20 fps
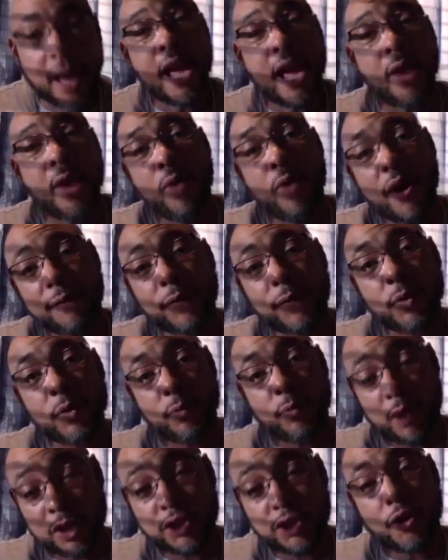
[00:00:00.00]
And
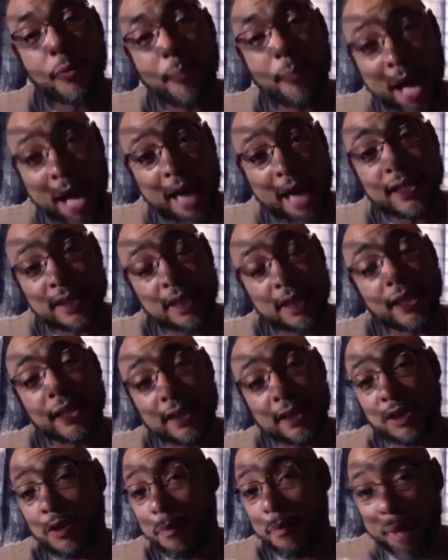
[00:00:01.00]
what your body
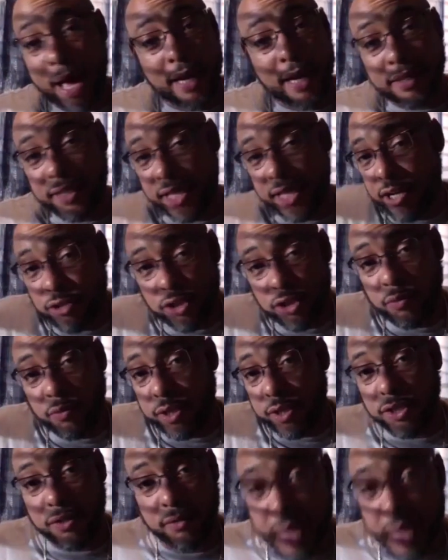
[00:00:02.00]
tells you
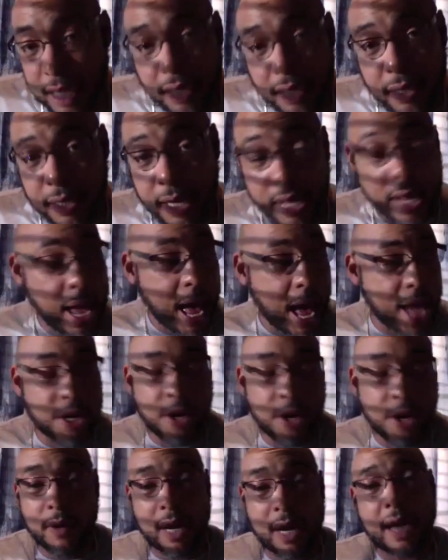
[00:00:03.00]
what you need. I
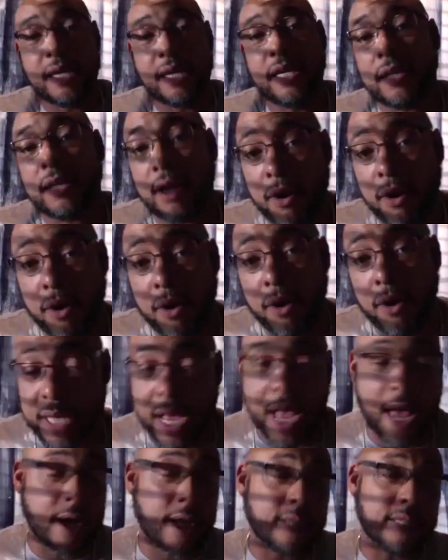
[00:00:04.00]
know when I need carbs,
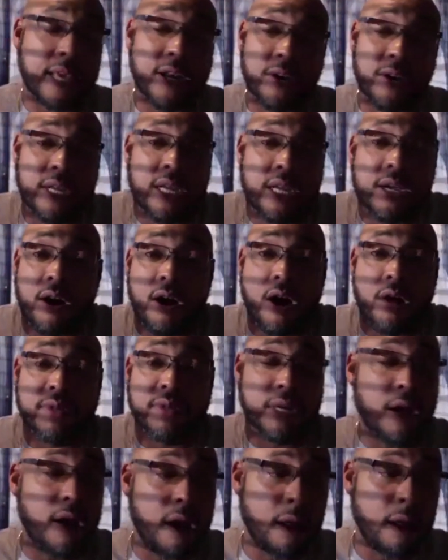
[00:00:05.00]
because I don't eat carbs
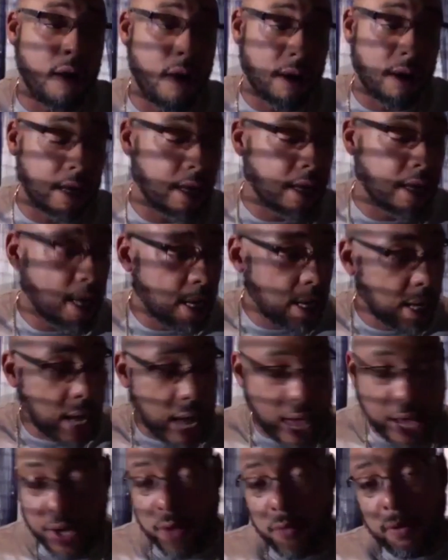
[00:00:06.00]
at all, hardly.
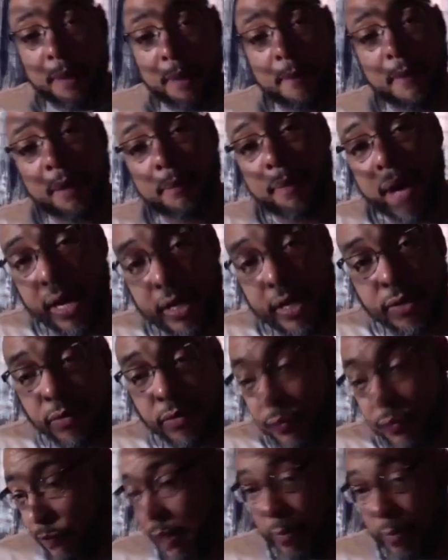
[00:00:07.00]
I know when my
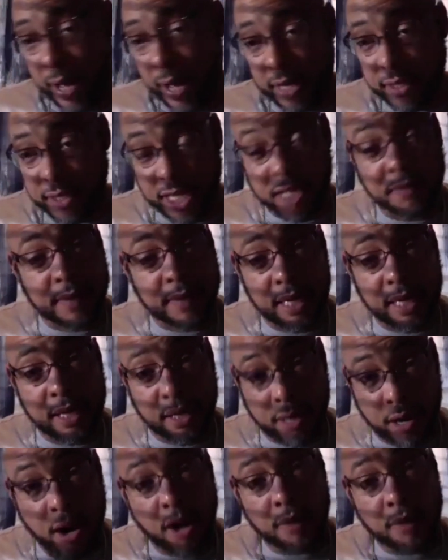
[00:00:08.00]
body tells me I need
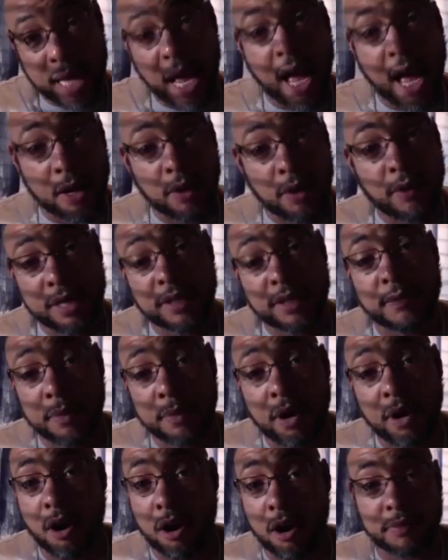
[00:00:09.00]
carbs, I'll go eat some
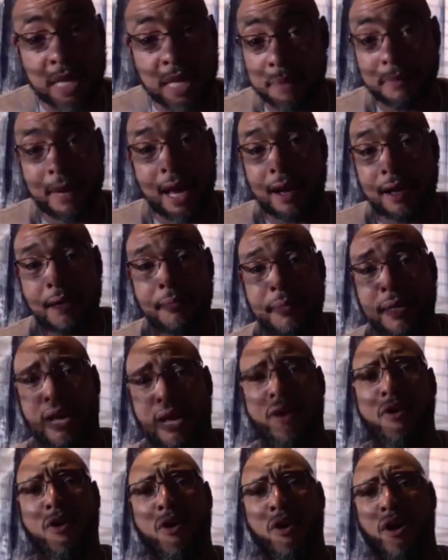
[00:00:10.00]
carbs. I'm not gonna be like,
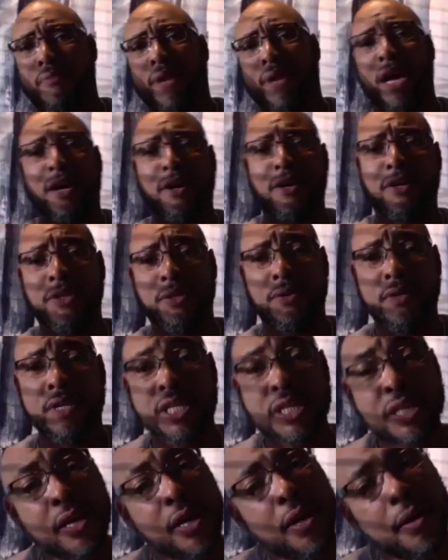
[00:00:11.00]
oh, I'm not gonna do this,